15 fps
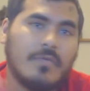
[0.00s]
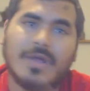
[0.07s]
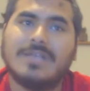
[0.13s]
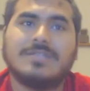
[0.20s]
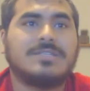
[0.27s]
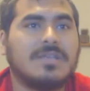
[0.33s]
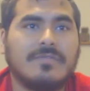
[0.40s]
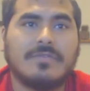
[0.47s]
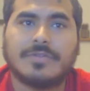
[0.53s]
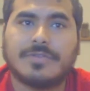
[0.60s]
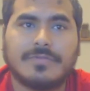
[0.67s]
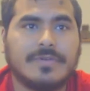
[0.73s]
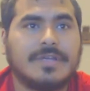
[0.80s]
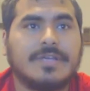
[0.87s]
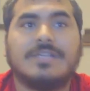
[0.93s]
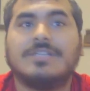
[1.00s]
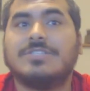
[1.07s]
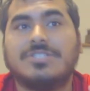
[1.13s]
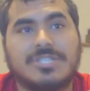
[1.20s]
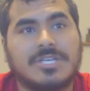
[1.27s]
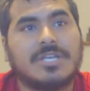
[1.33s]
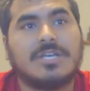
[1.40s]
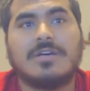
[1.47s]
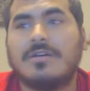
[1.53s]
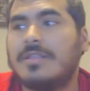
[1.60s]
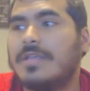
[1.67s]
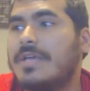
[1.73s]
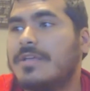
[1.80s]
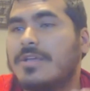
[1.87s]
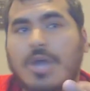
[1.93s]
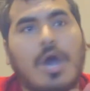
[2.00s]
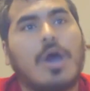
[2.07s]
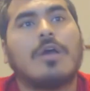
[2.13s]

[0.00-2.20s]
Resident Evil 3, Jill and